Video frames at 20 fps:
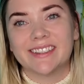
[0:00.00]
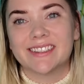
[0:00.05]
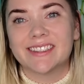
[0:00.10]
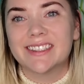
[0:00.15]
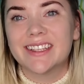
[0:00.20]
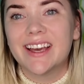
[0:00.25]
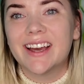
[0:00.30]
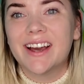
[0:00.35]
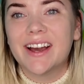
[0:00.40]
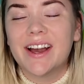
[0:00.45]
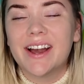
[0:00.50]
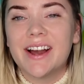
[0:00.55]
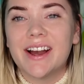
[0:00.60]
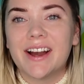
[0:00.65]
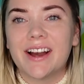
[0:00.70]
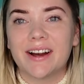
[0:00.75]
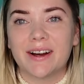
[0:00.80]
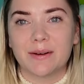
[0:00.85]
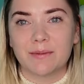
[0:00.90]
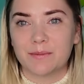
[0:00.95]
is
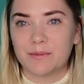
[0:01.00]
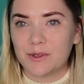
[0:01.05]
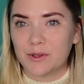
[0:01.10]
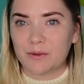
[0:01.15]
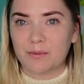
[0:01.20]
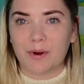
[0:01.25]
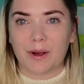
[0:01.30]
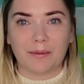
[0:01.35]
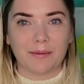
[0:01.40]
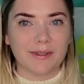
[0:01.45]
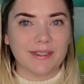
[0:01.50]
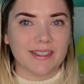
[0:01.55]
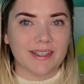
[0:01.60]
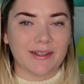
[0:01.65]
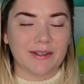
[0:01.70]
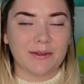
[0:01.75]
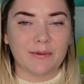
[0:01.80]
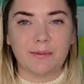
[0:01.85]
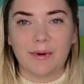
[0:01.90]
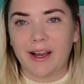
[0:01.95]
um, you can probably
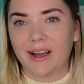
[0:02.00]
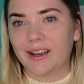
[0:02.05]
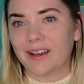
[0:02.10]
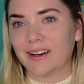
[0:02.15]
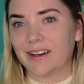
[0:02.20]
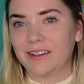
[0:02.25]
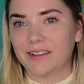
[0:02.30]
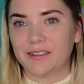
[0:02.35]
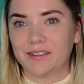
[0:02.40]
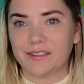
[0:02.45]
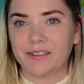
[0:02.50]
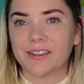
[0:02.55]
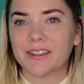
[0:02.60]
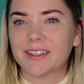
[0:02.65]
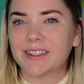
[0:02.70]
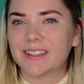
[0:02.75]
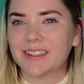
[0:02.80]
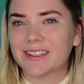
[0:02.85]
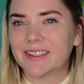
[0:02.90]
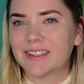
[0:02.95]
tell by kind of,
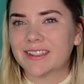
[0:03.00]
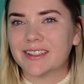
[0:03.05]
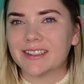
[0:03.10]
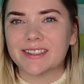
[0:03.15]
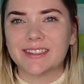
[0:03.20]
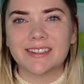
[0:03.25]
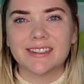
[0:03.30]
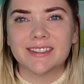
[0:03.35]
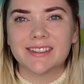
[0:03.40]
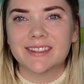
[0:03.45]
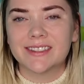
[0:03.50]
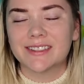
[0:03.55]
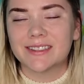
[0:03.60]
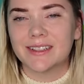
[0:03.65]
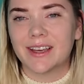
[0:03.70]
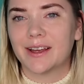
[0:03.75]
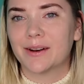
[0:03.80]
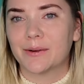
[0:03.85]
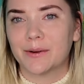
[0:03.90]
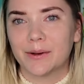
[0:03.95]
this is,
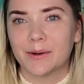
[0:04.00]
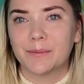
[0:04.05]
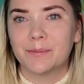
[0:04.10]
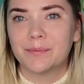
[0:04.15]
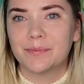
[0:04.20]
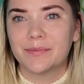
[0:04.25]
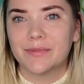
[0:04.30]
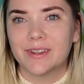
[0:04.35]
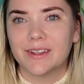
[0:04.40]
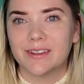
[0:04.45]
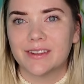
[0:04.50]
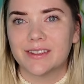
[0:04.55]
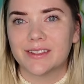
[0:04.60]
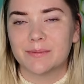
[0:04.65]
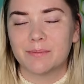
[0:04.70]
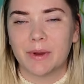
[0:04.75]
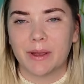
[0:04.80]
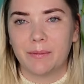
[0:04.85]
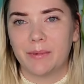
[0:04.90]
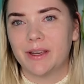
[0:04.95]
I don't know,
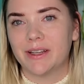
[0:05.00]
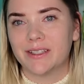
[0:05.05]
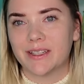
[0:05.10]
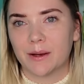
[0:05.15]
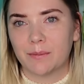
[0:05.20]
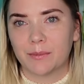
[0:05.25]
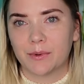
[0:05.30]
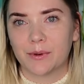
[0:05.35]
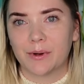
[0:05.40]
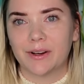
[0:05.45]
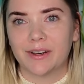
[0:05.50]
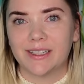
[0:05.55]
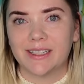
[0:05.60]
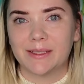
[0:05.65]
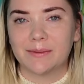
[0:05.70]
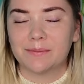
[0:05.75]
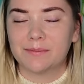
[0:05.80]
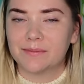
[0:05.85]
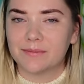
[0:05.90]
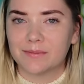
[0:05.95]
this might be a temporary
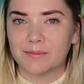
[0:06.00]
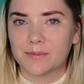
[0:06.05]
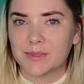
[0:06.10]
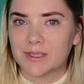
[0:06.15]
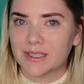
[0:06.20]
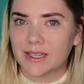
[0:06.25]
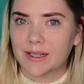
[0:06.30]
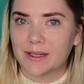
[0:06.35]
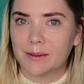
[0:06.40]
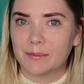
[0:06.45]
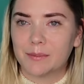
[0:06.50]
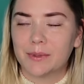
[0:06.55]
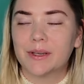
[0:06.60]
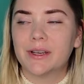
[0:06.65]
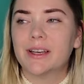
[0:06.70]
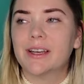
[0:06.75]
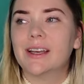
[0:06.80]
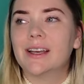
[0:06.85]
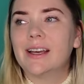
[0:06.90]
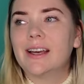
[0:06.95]
setup.
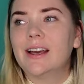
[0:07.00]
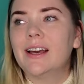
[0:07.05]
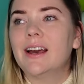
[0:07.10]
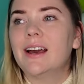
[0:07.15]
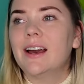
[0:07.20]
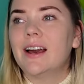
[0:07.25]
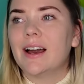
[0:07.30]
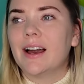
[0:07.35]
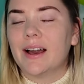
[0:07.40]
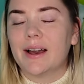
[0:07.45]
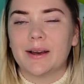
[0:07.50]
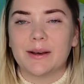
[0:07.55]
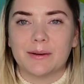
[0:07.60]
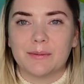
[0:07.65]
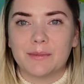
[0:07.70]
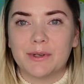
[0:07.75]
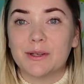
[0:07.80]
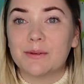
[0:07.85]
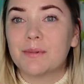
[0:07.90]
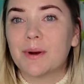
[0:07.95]

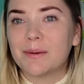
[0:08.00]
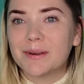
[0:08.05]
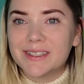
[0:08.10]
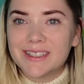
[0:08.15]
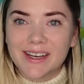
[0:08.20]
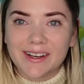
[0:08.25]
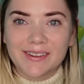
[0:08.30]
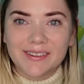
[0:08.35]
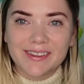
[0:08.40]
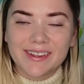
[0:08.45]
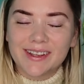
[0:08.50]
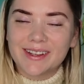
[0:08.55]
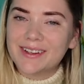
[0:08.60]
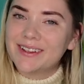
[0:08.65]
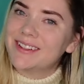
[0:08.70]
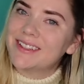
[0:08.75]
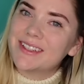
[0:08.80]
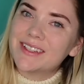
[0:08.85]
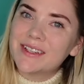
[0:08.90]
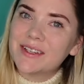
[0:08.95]
Um, you can probably tell
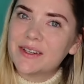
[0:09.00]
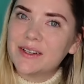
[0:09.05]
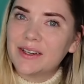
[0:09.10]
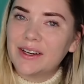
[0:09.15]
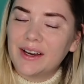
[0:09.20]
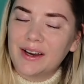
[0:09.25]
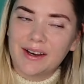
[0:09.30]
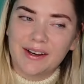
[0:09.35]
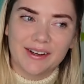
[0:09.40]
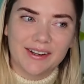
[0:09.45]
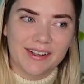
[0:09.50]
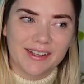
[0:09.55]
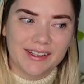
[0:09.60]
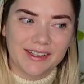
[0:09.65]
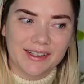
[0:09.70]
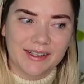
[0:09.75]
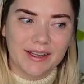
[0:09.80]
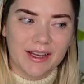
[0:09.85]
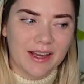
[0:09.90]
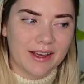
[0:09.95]
that
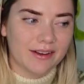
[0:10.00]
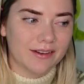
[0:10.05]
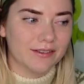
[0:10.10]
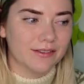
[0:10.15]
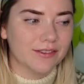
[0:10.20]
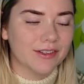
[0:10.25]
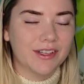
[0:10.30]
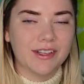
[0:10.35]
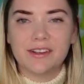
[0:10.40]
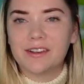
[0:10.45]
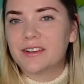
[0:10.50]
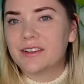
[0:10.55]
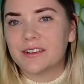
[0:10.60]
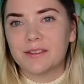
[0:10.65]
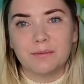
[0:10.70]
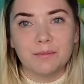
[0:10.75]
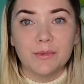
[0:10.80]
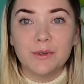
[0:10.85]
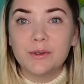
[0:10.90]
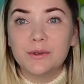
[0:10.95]
I have
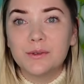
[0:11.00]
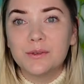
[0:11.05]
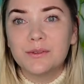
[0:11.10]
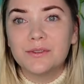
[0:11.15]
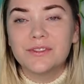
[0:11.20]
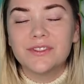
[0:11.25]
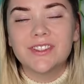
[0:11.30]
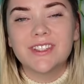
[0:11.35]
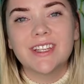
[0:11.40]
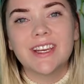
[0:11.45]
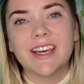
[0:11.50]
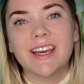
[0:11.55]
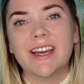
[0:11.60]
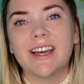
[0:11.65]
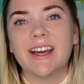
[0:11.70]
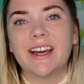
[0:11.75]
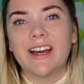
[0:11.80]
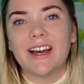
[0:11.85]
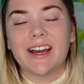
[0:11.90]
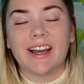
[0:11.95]
moved
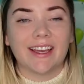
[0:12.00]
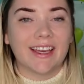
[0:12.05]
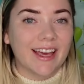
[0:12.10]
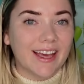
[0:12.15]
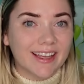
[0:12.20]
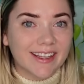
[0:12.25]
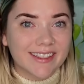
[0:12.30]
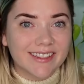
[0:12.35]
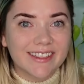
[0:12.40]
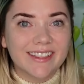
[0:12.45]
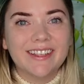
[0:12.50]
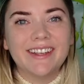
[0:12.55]
again